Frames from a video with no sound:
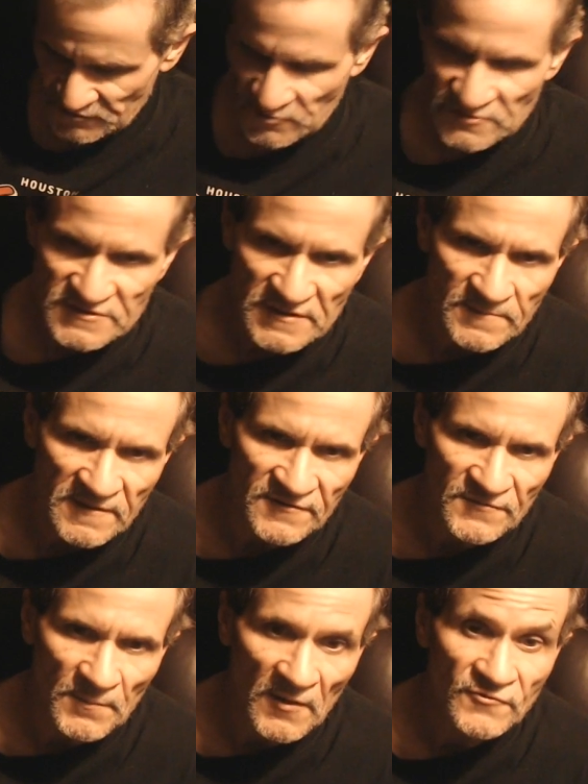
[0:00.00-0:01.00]
something you're
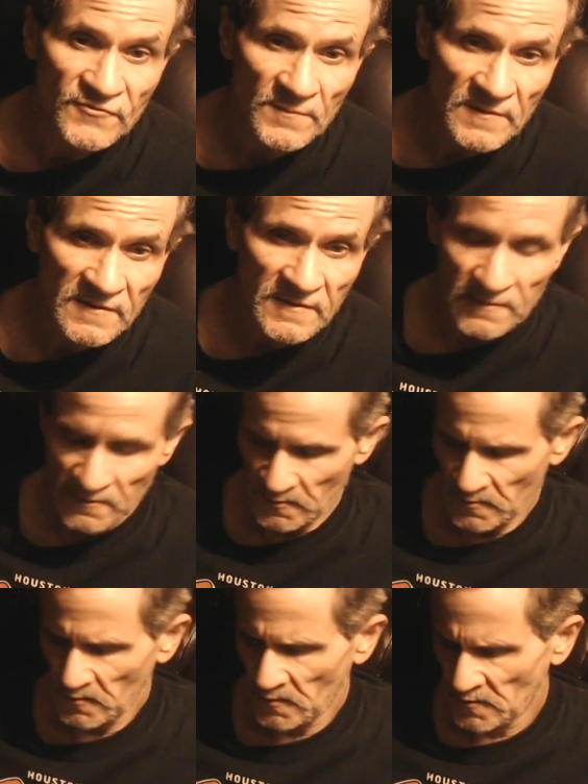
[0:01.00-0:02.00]
supposed to be.
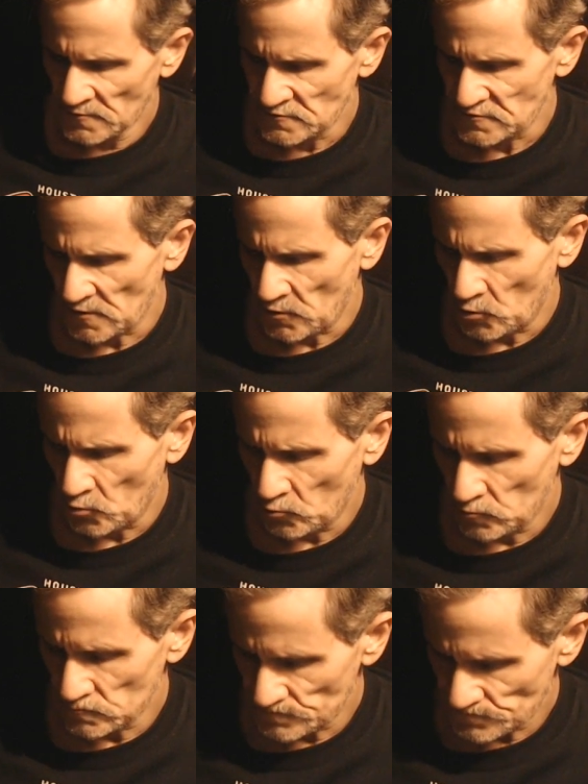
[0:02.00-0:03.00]
So
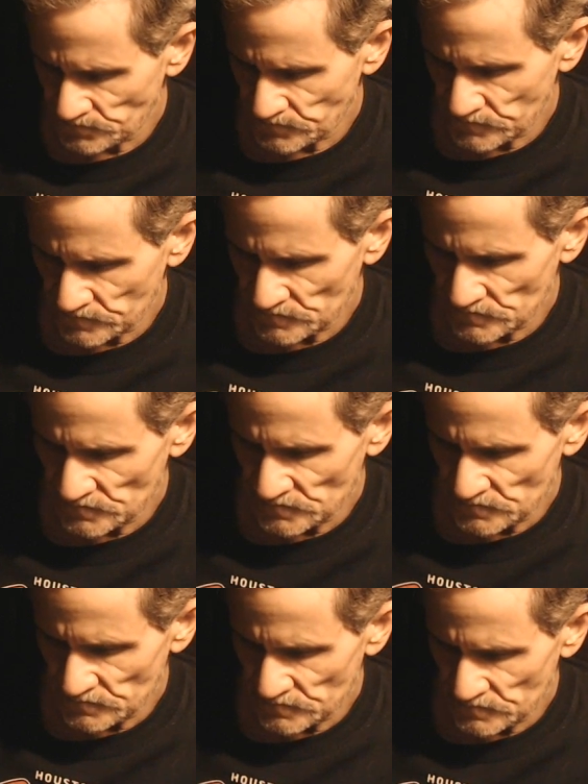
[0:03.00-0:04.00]

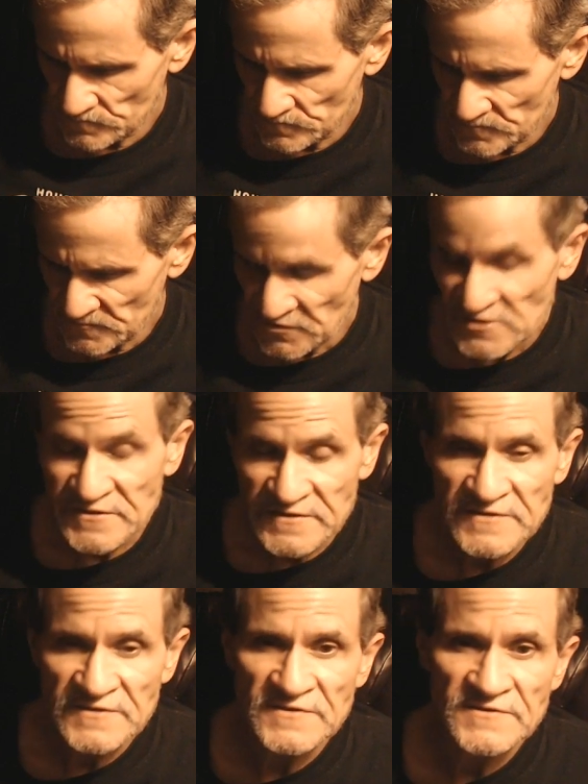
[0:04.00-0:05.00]
this
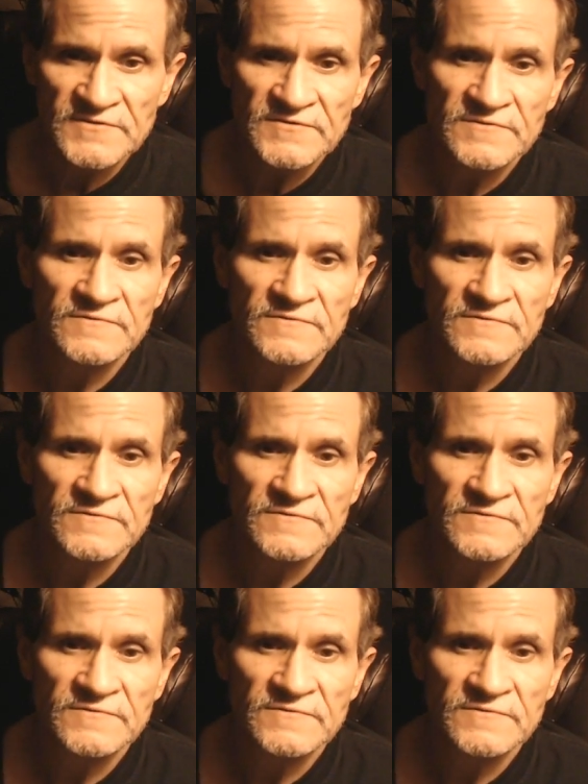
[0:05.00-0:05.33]
is